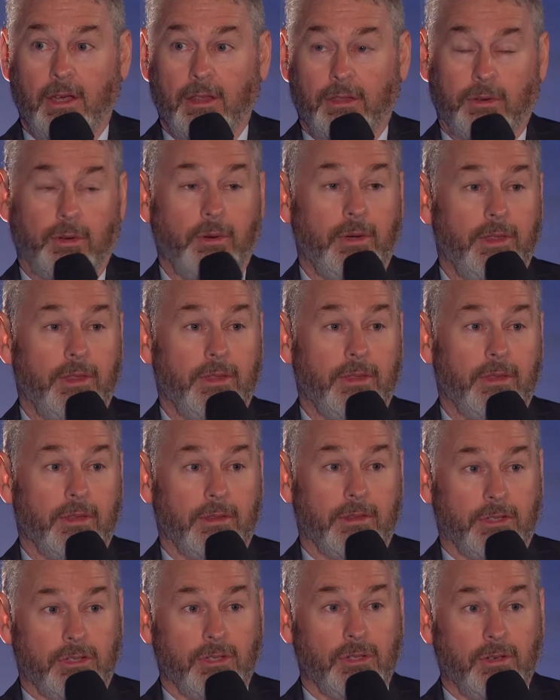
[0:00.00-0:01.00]
threw in
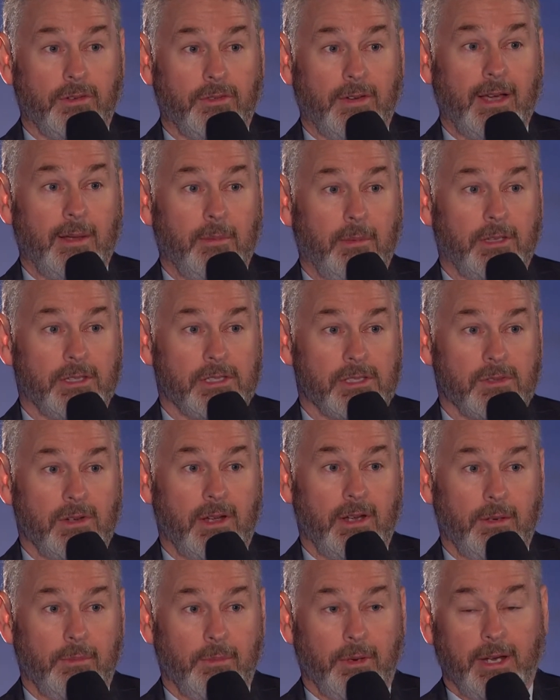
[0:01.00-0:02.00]
the two available
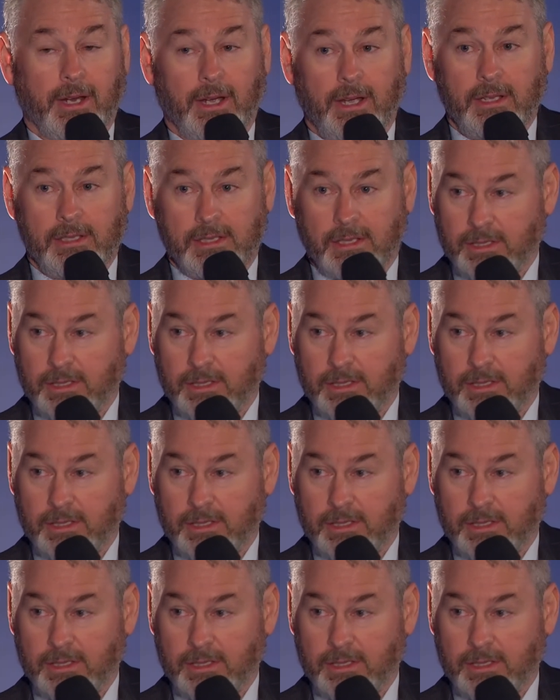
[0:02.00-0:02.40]
Australian brigades,